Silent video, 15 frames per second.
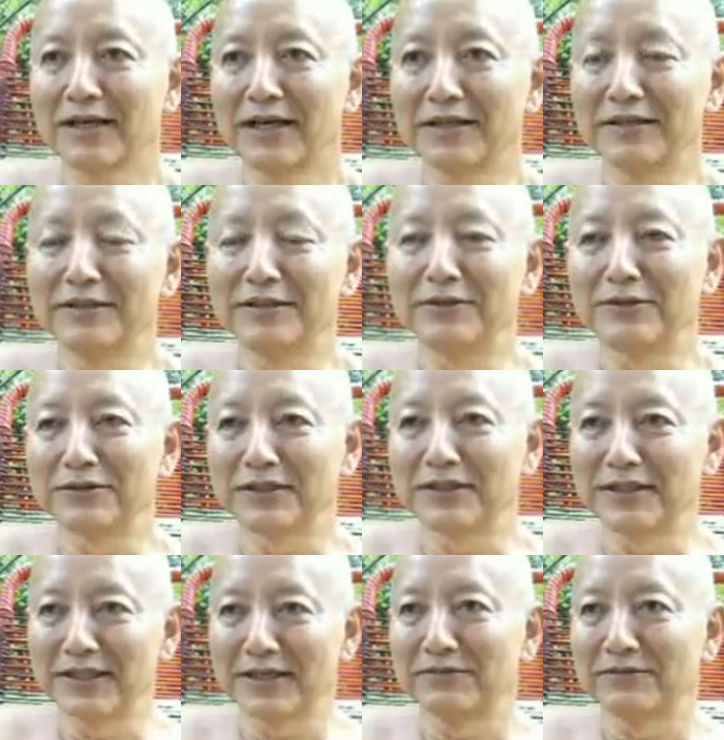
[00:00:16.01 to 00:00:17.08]
I didn't know that
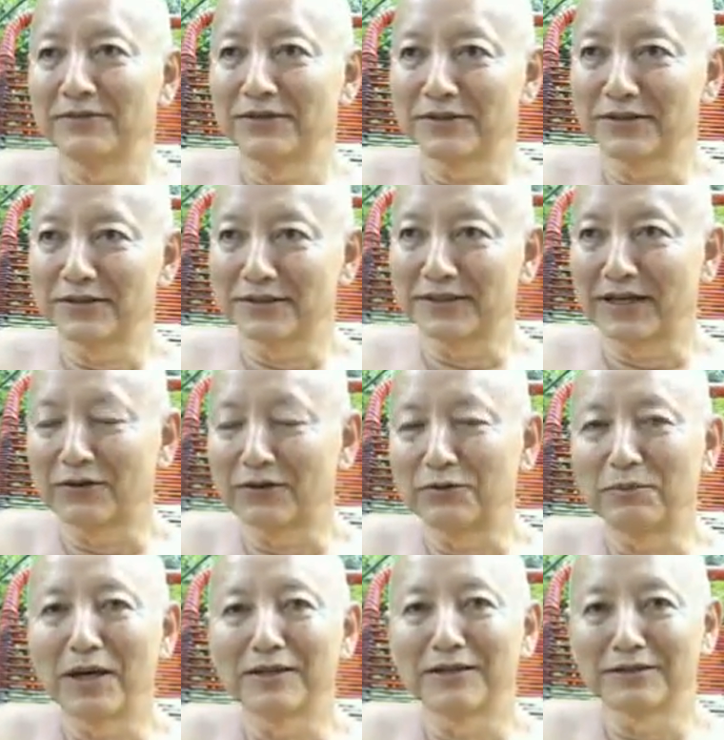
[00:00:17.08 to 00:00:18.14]
they have these town
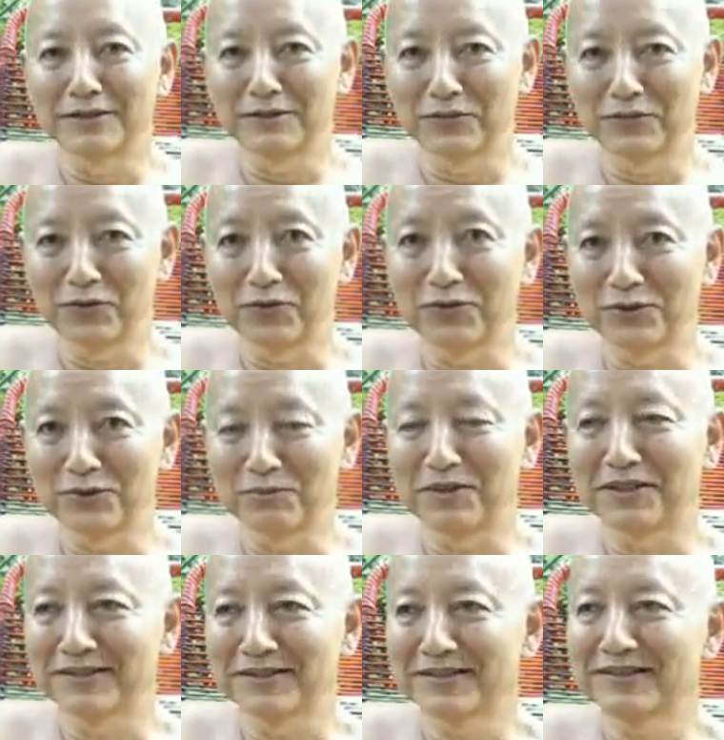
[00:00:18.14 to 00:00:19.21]
monks and forest
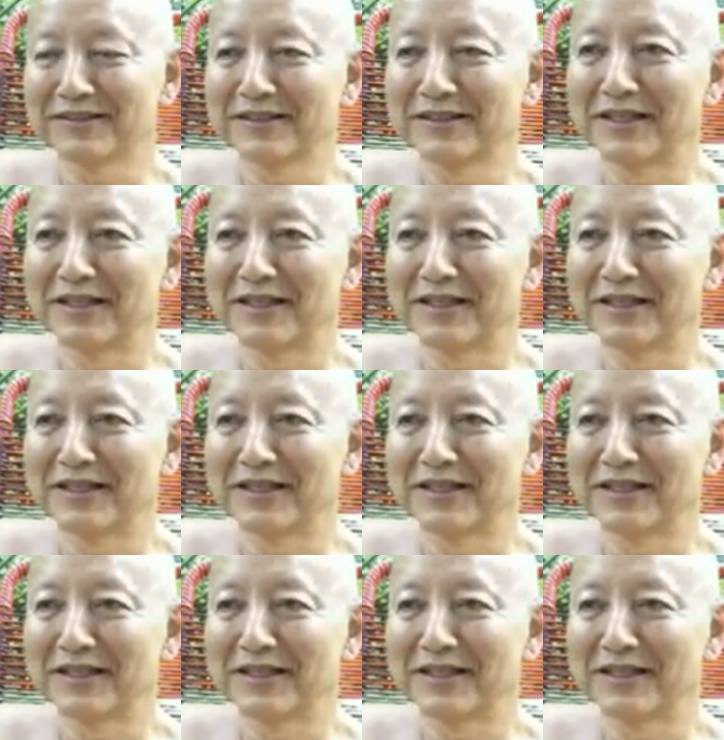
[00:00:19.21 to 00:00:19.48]
monks.